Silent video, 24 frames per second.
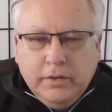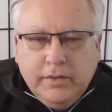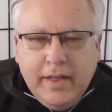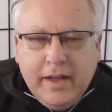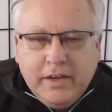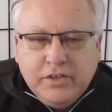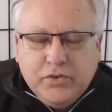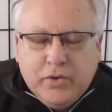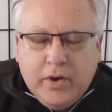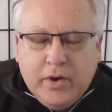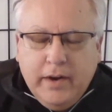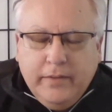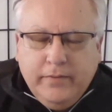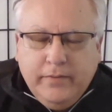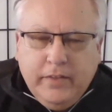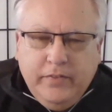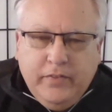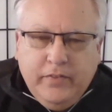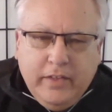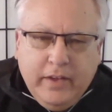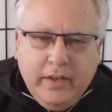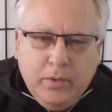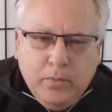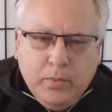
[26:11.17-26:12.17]
That's right, and then
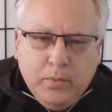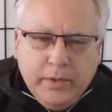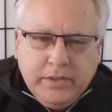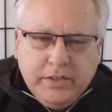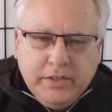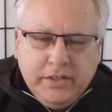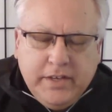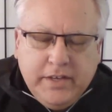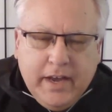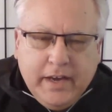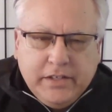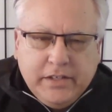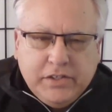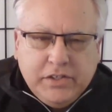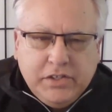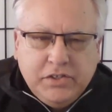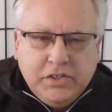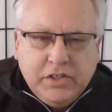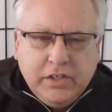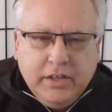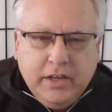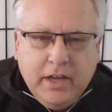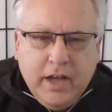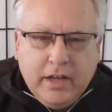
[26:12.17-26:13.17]
they went to
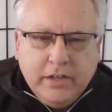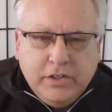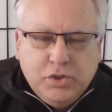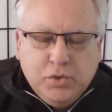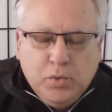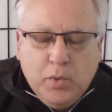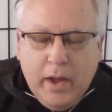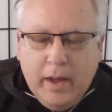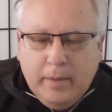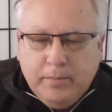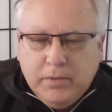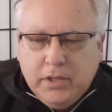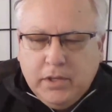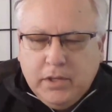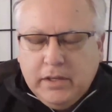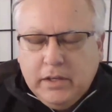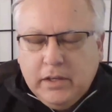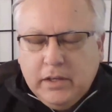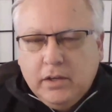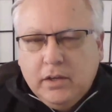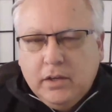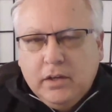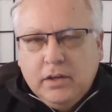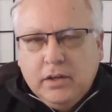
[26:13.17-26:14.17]
Texas and got swept.
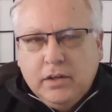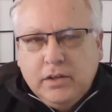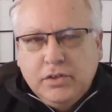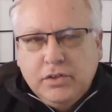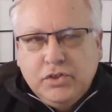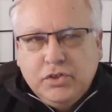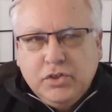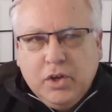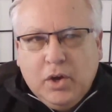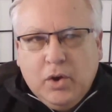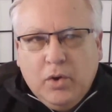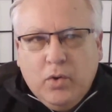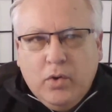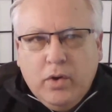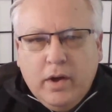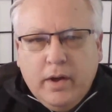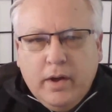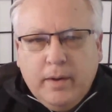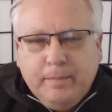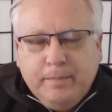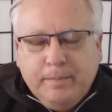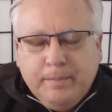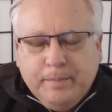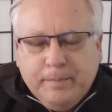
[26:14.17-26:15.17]

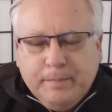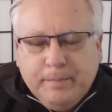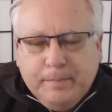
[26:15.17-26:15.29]
So,